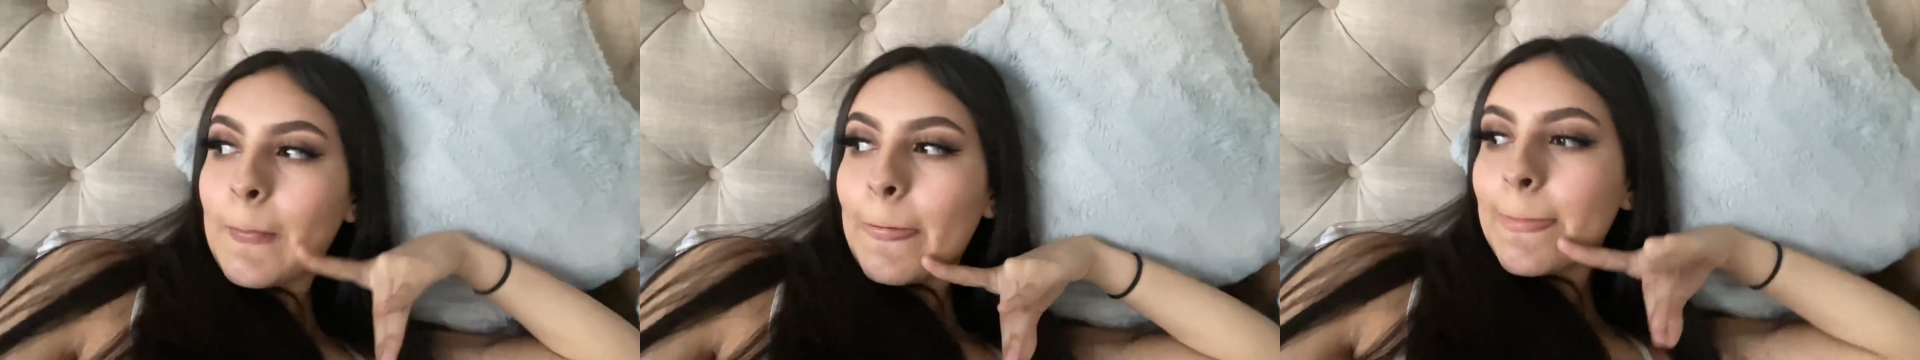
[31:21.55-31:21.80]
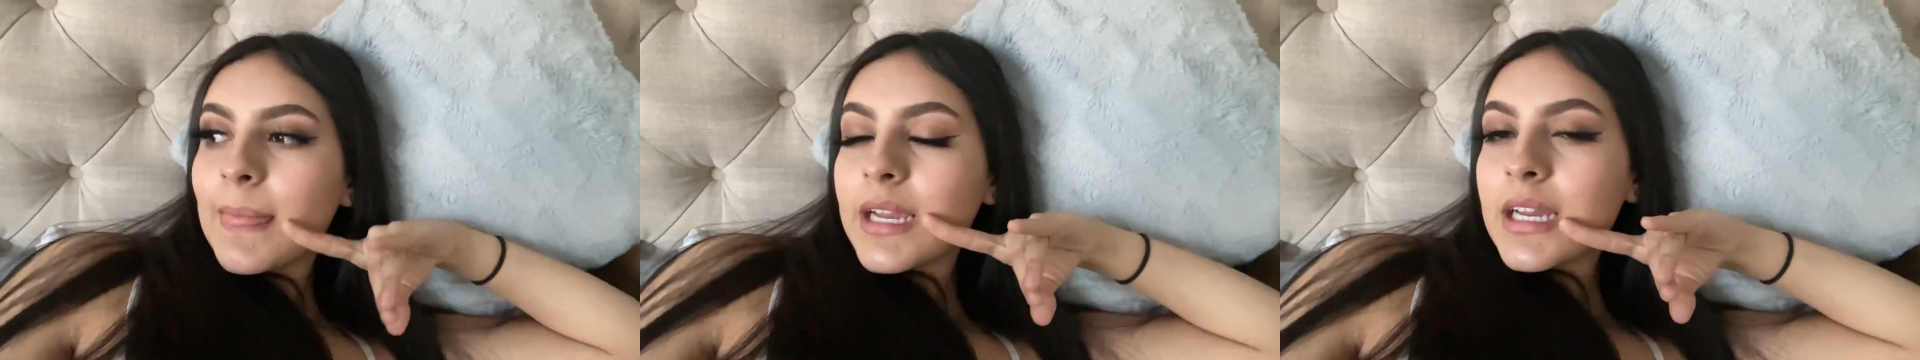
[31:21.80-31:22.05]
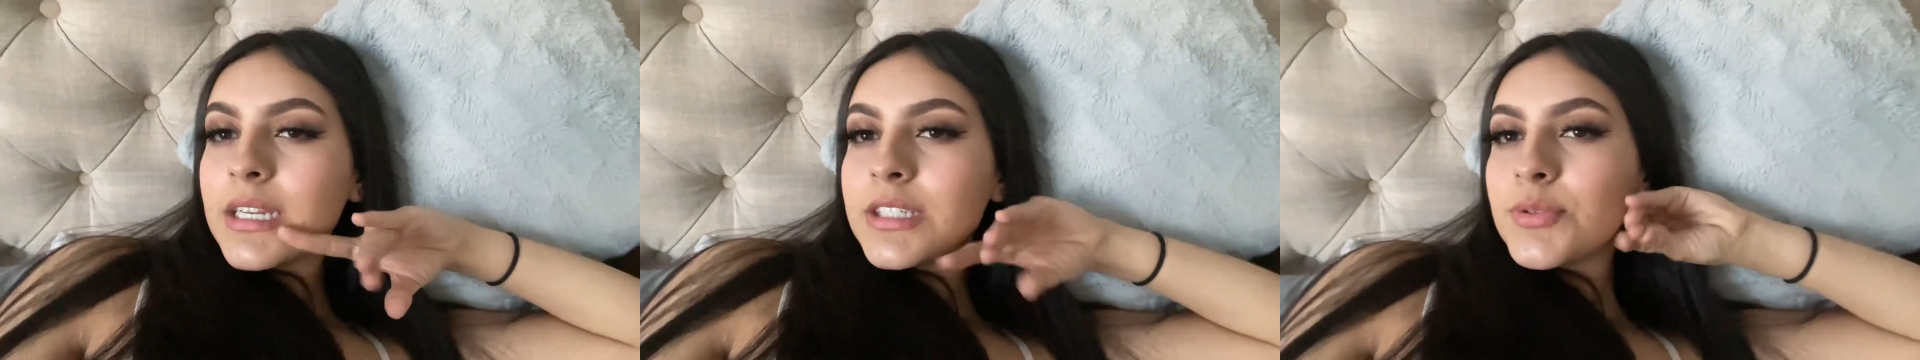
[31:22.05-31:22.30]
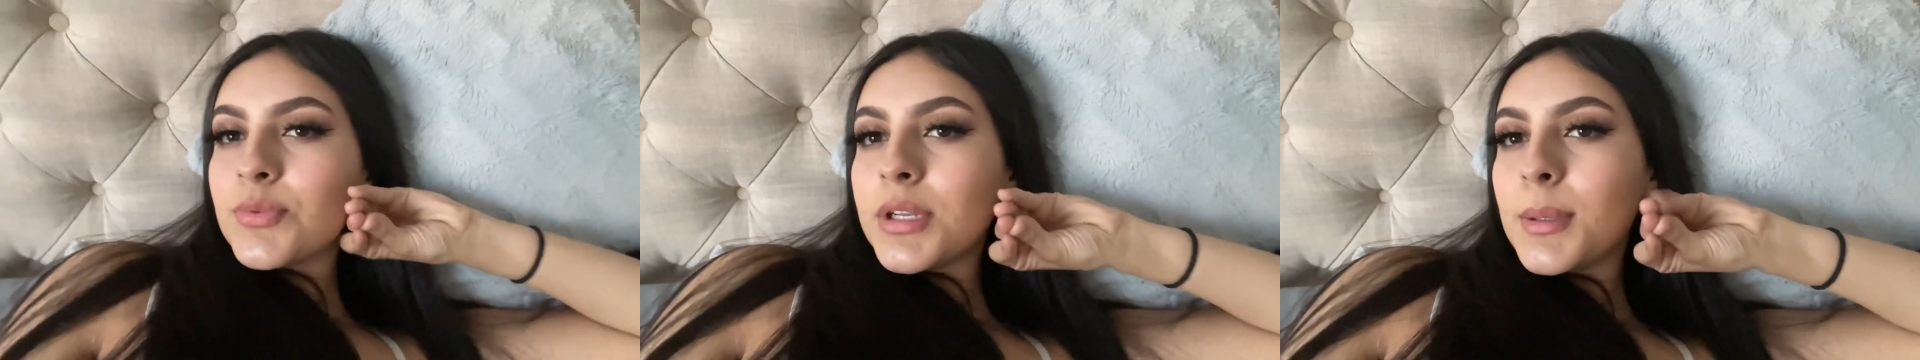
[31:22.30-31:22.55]
like I did
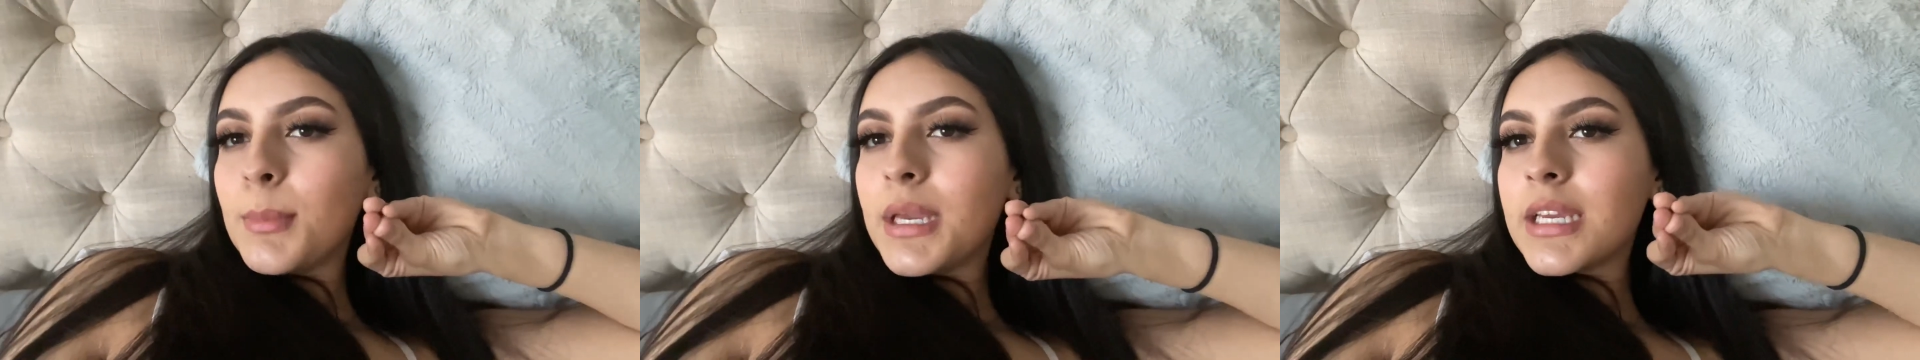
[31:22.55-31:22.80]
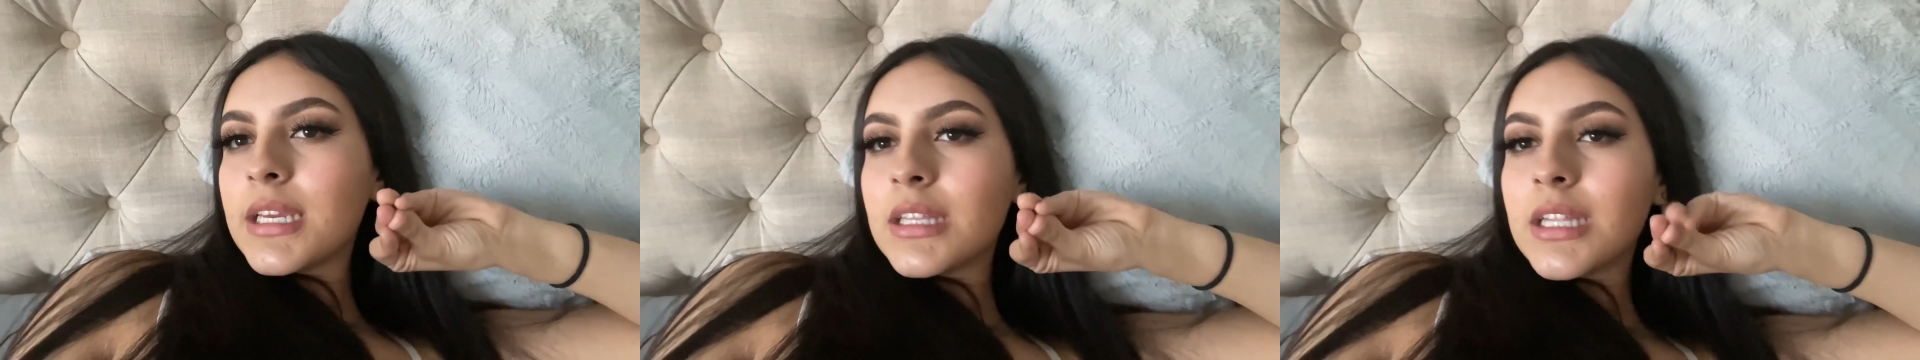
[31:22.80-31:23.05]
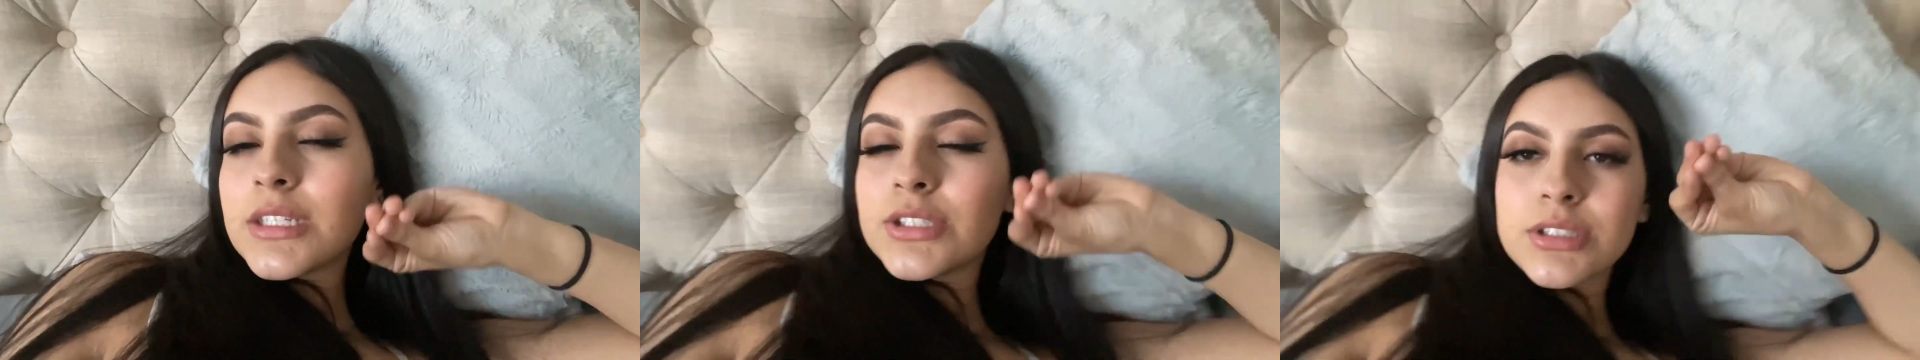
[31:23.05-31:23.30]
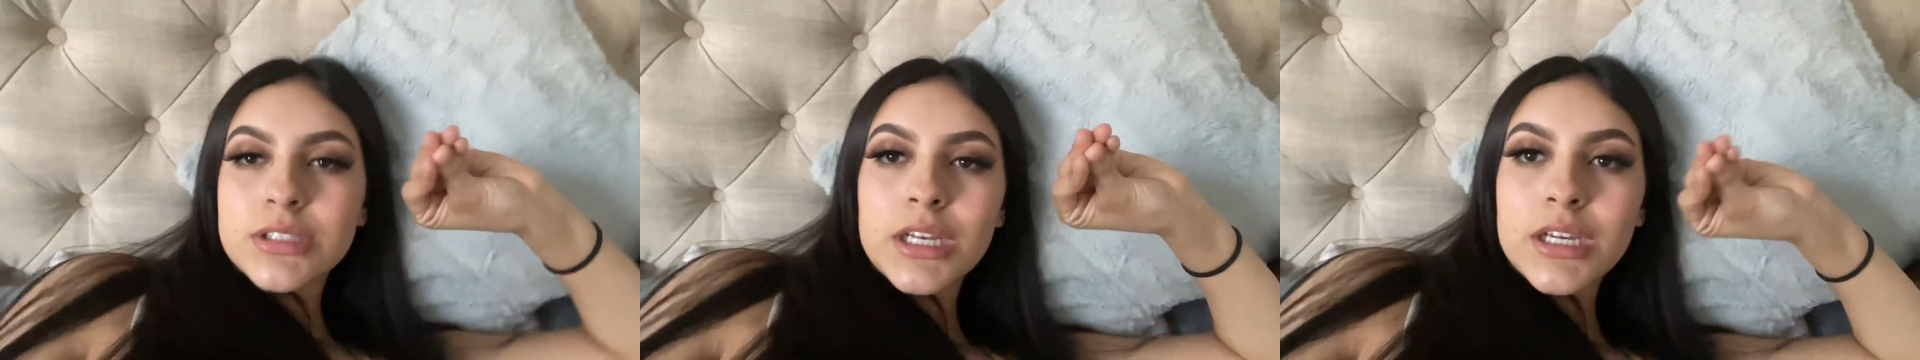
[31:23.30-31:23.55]
want to make it like
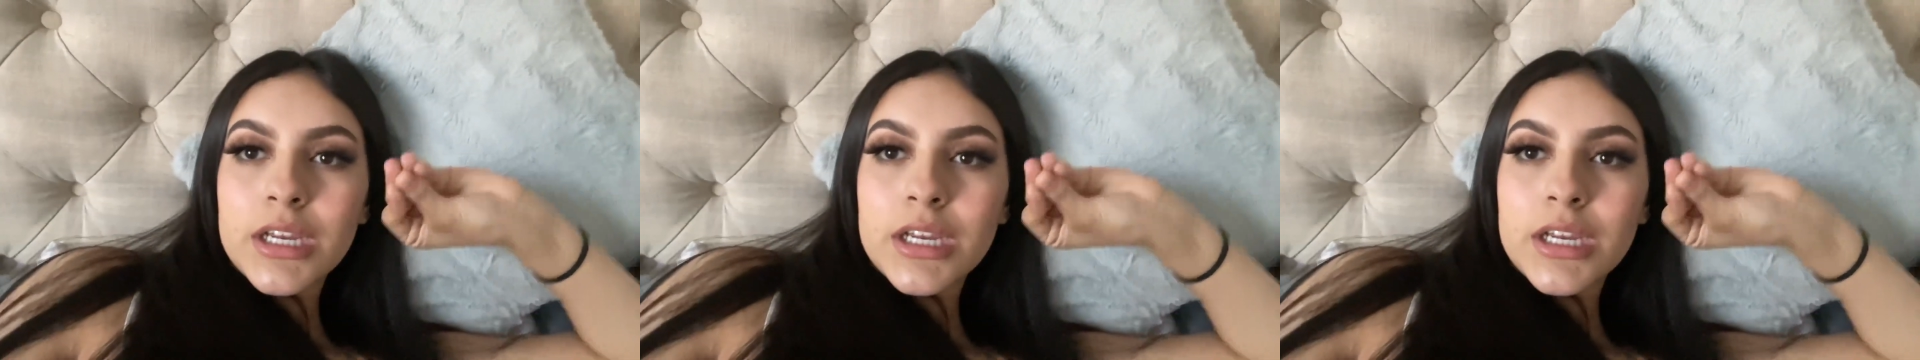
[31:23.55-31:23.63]
just like an